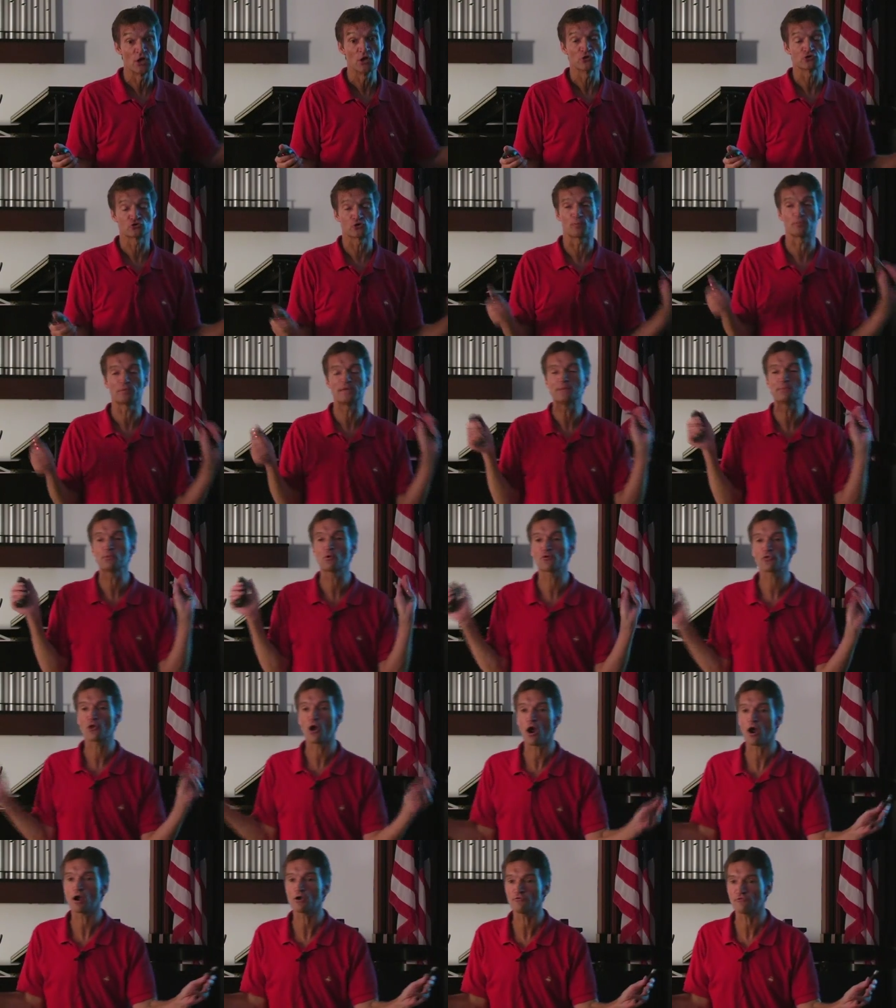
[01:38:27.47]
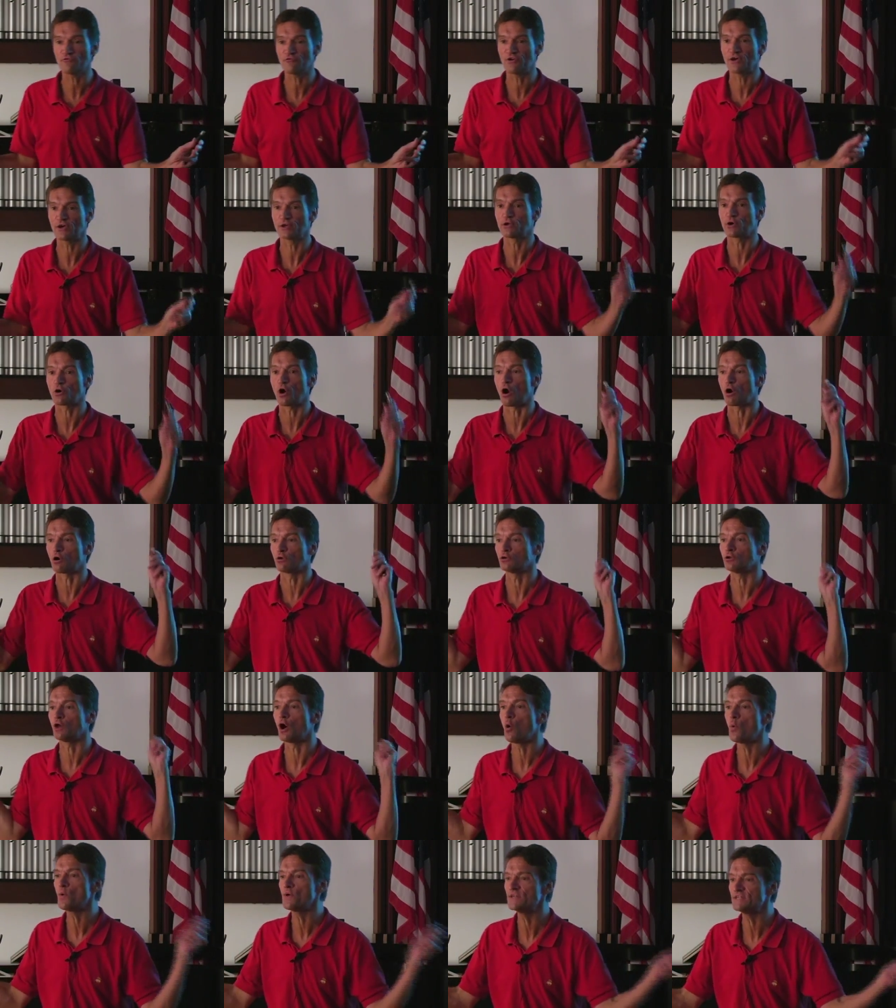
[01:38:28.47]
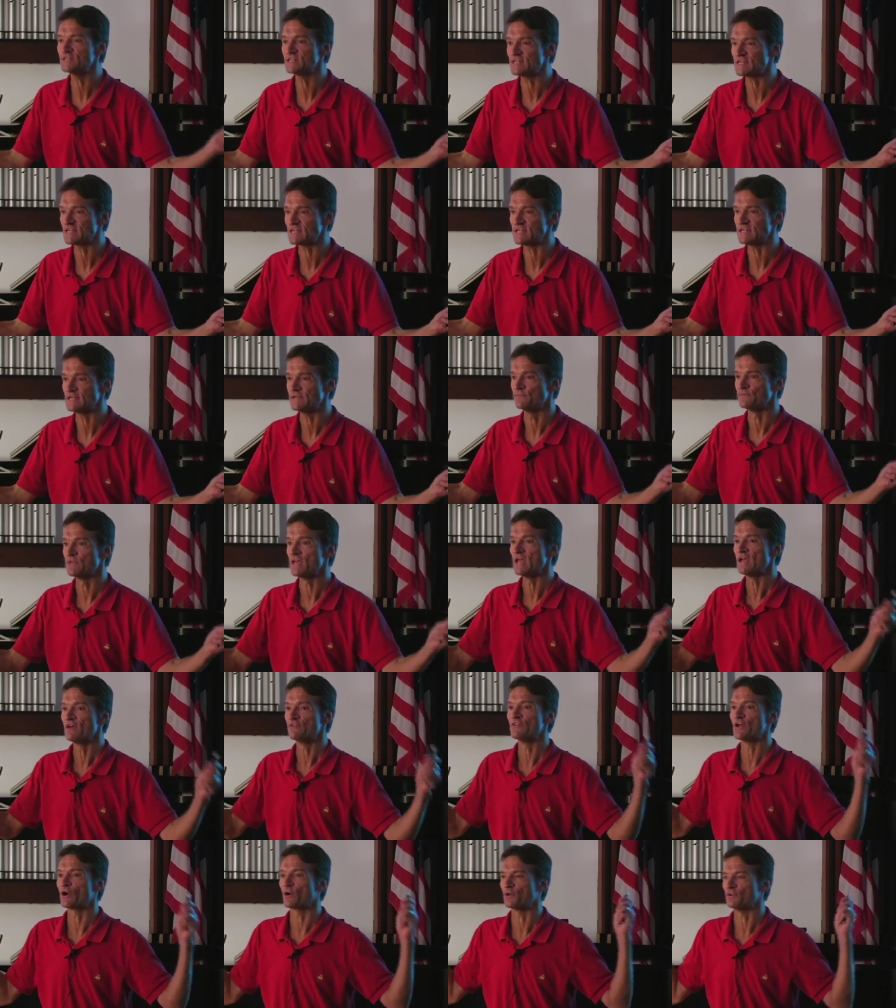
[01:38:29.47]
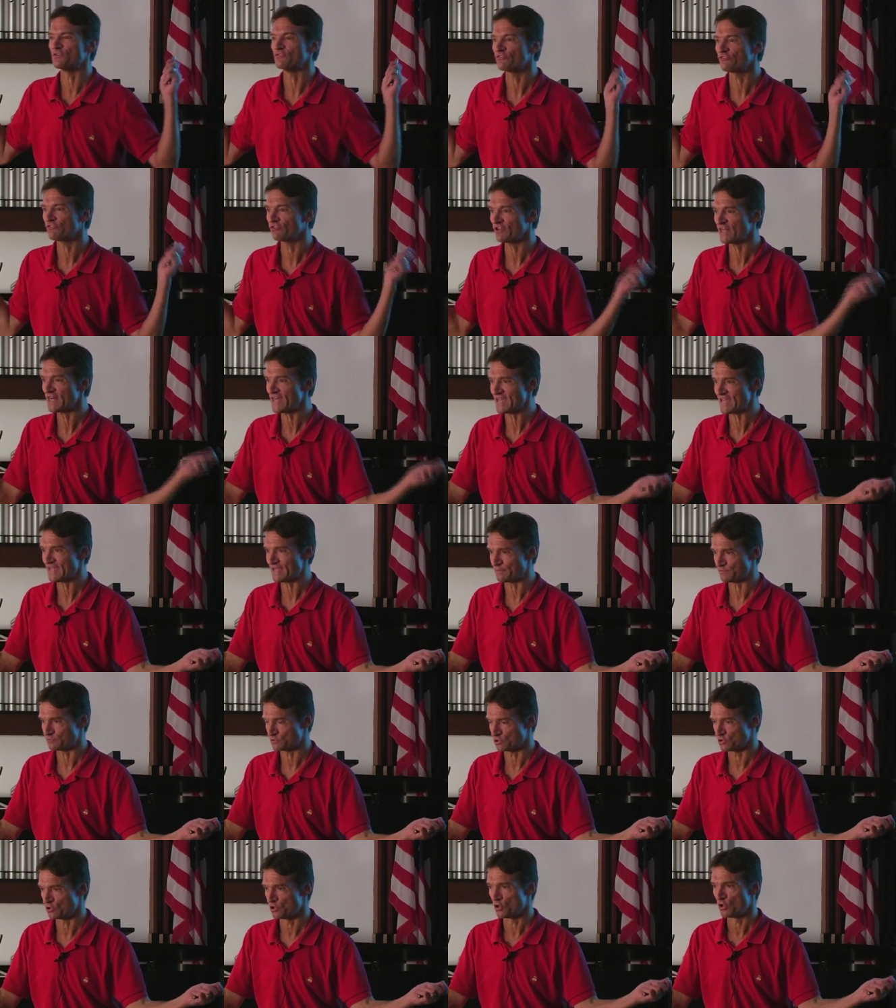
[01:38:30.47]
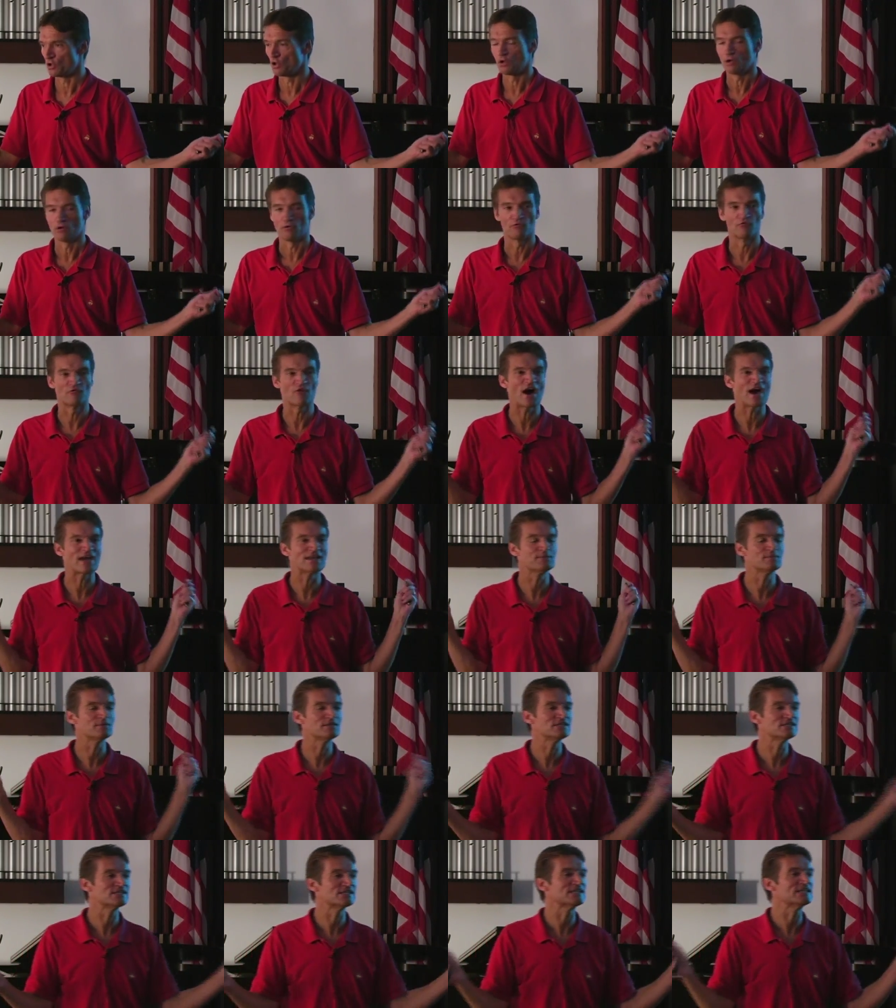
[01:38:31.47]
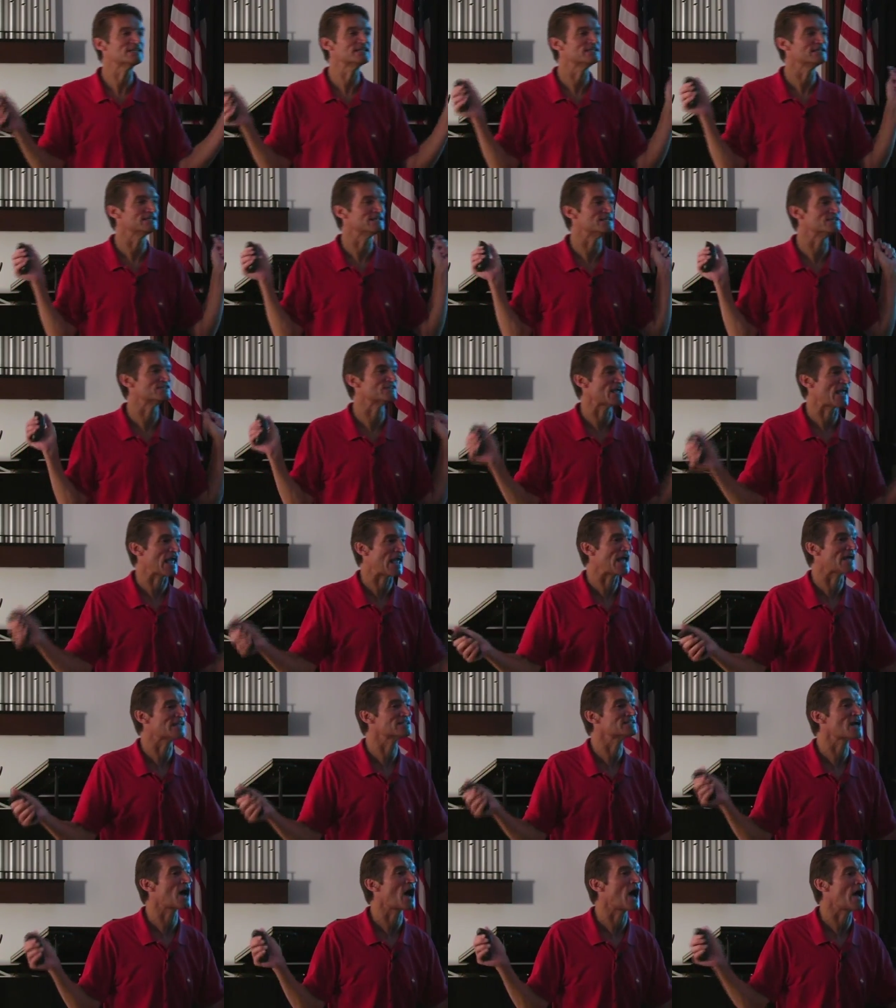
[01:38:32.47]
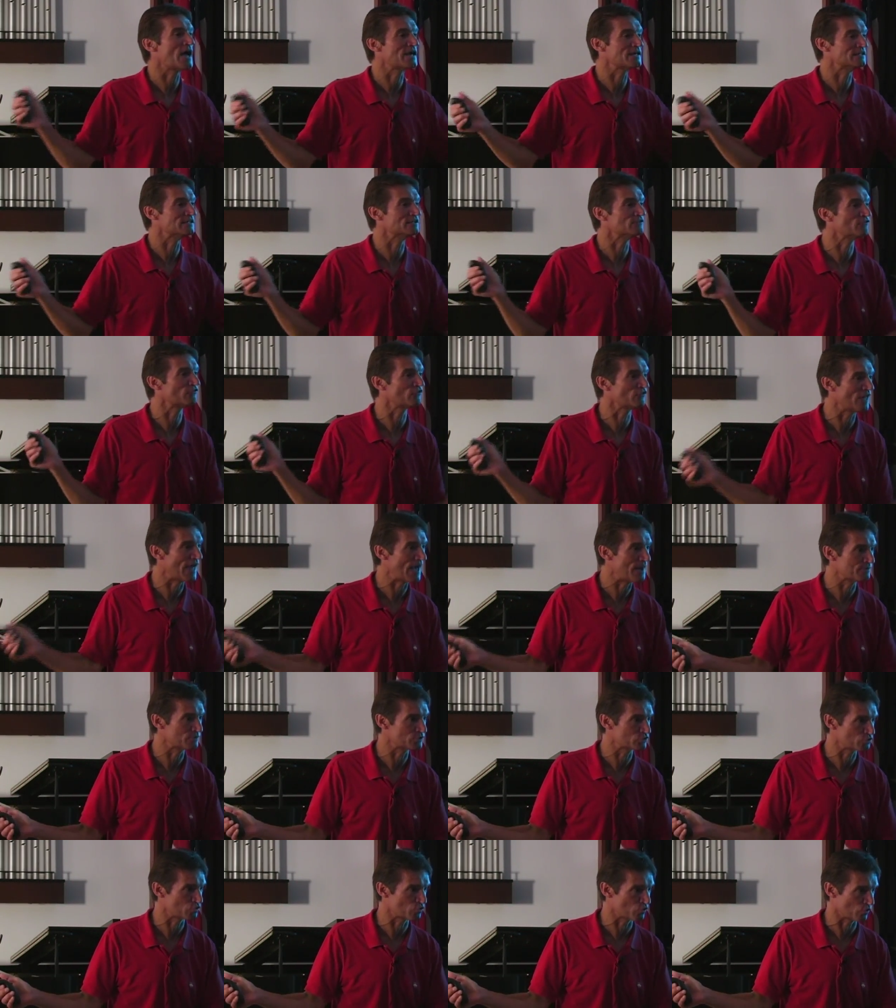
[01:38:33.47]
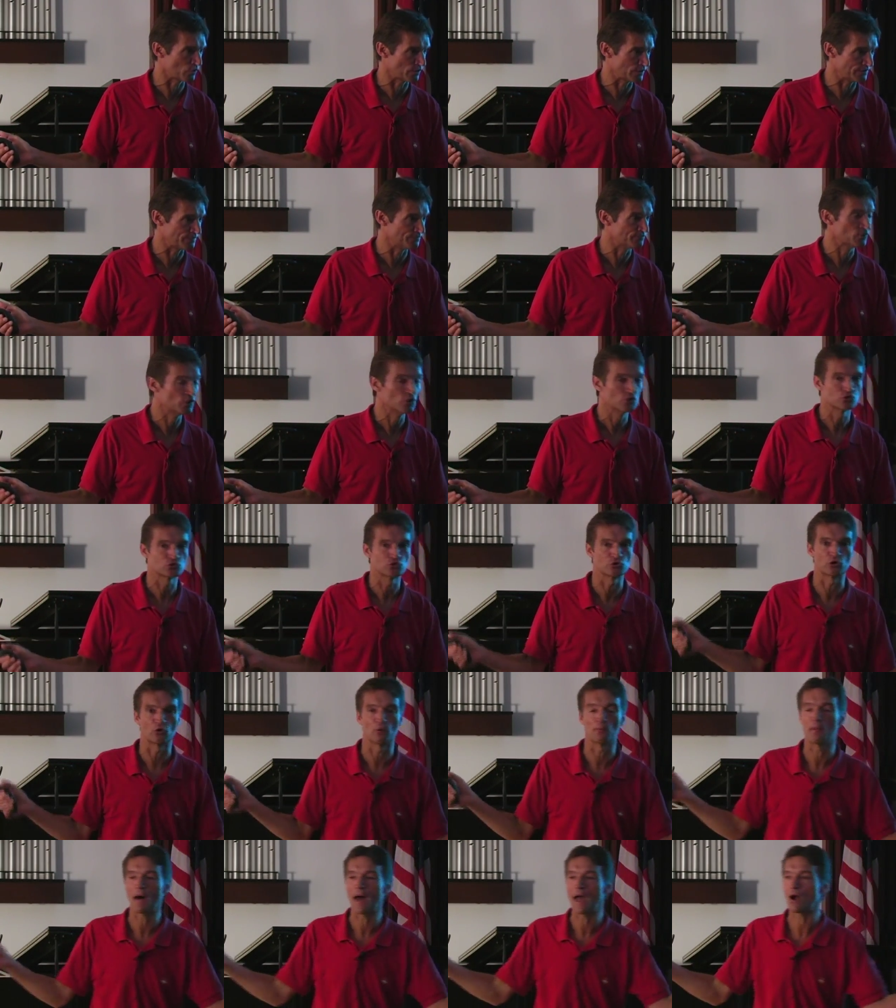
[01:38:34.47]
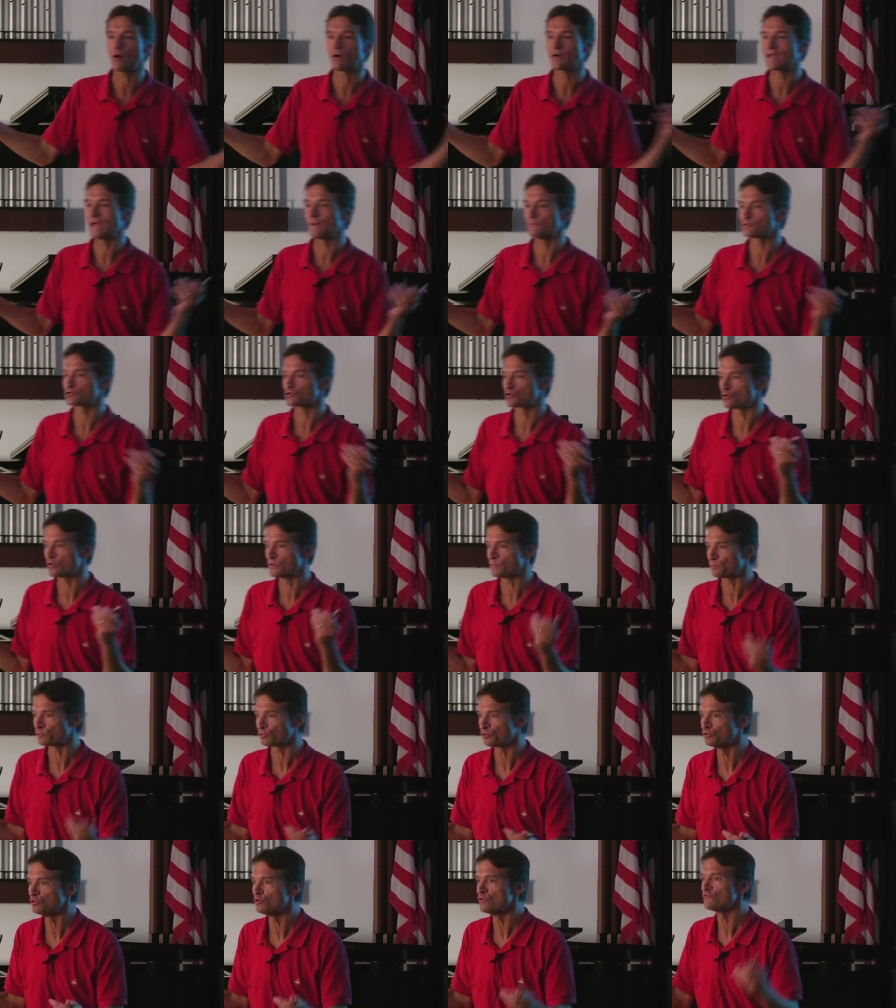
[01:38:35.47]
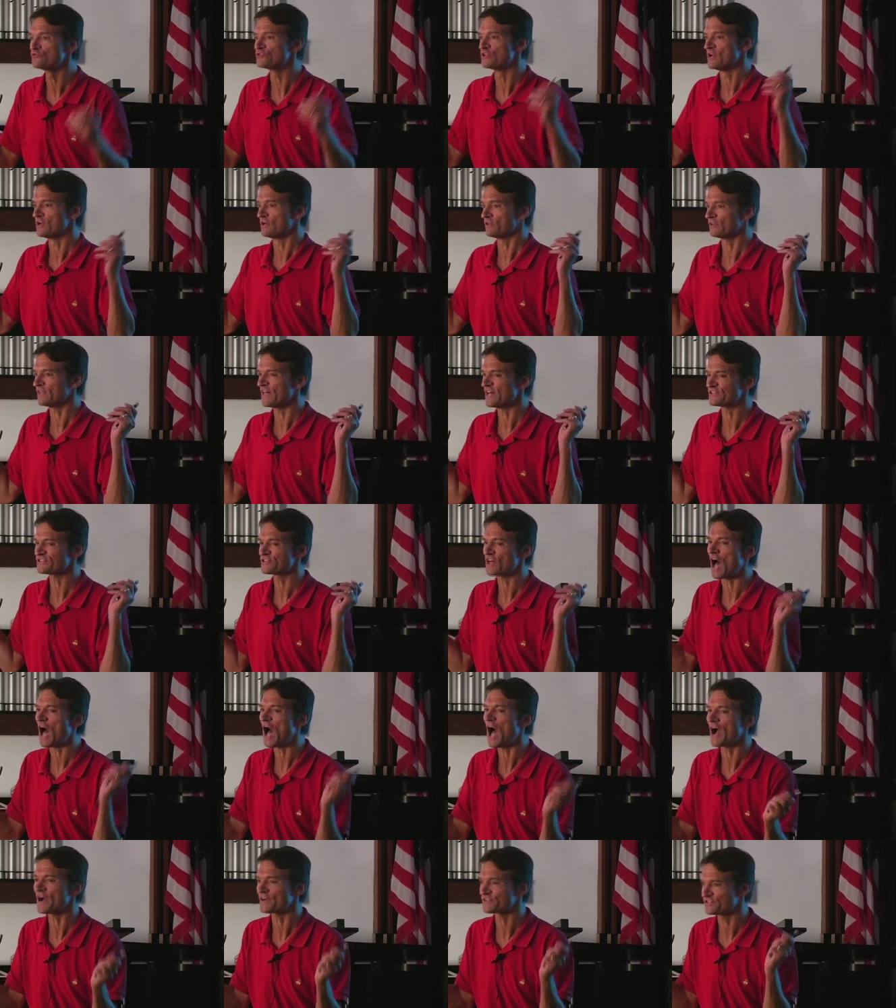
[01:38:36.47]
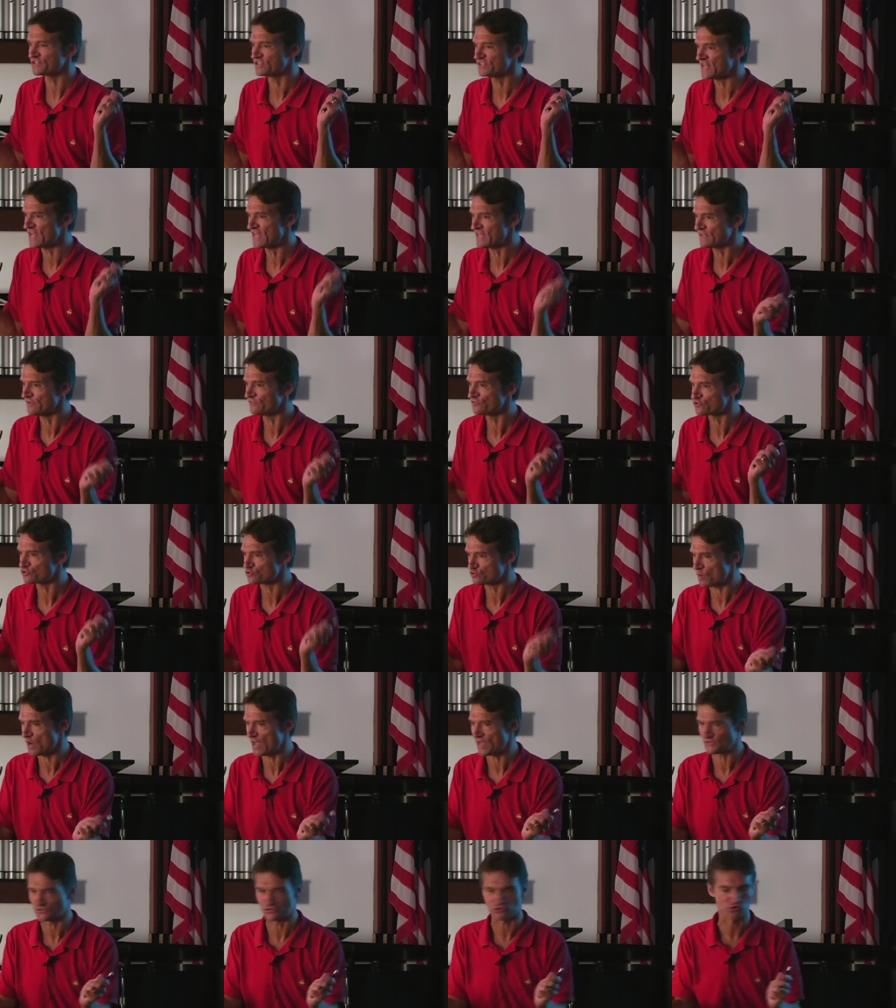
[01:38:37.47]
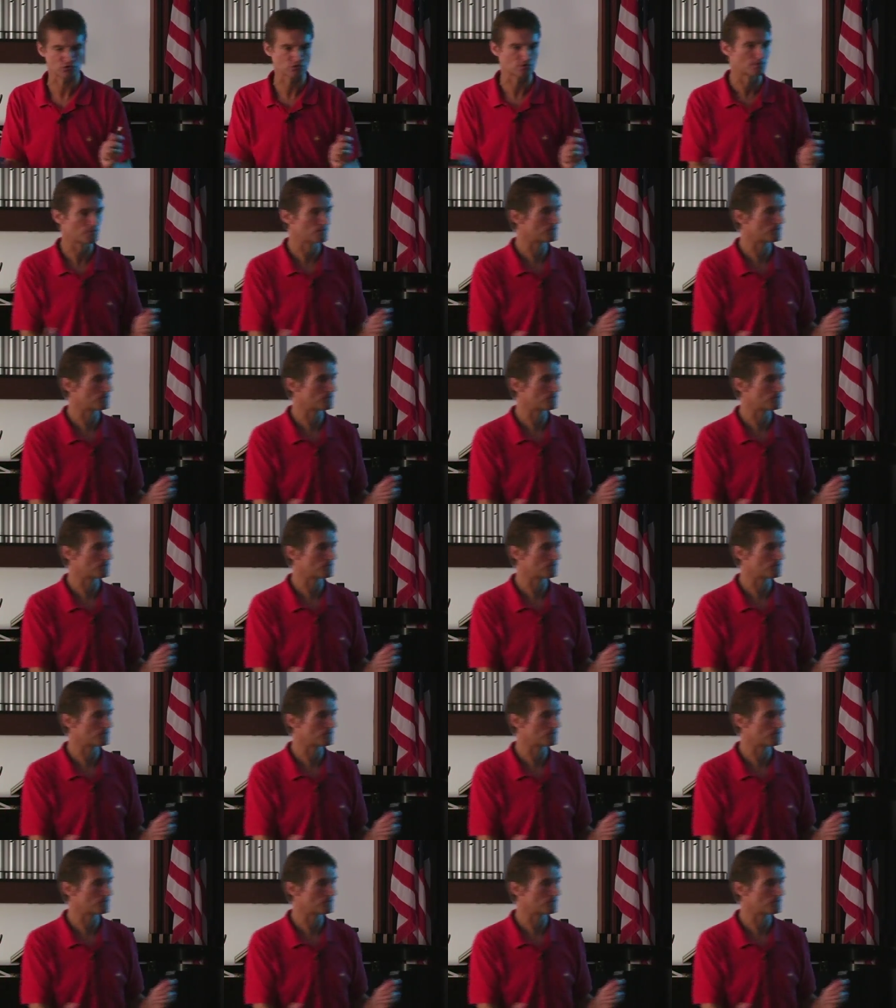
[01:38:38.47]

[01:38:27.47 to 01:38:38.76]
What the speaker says: So people with heart failure are low in D, they're inflamed. Vitamin D is anti-inflammatory. So your biochemistry improves, less oxidative stress,